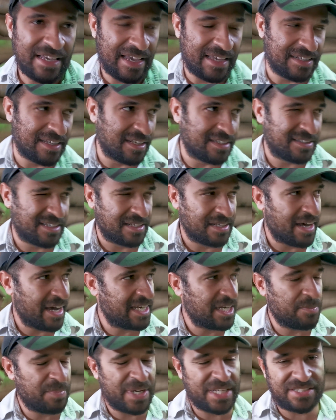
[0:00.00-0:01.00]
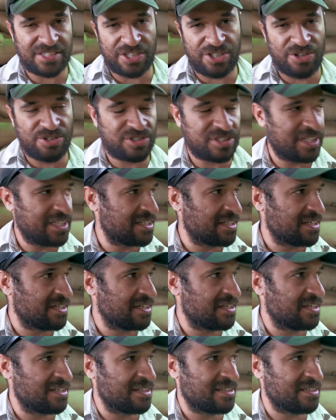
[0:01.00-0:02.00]
And the lighter beans are usually
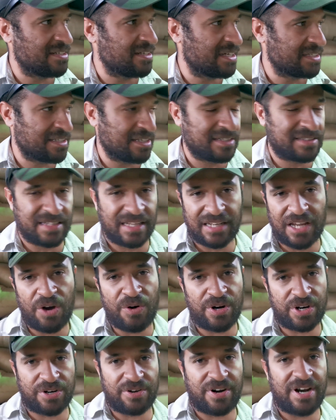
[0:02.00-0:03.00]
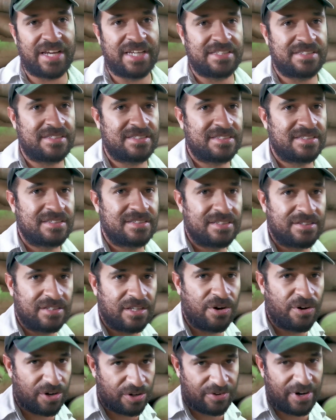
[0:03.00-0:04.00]
the lower grade
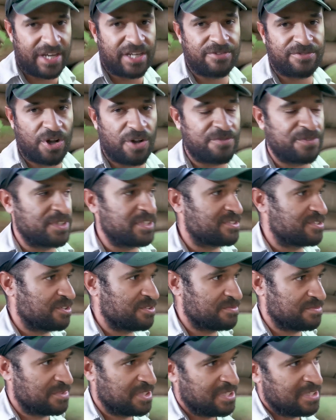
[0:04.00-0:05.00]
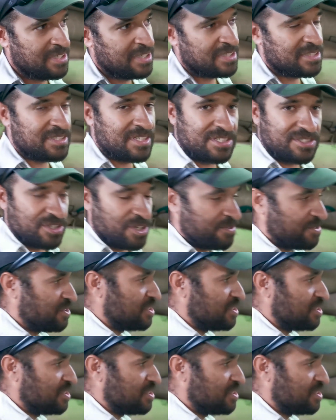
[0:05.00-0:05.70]
of coffee. So it's called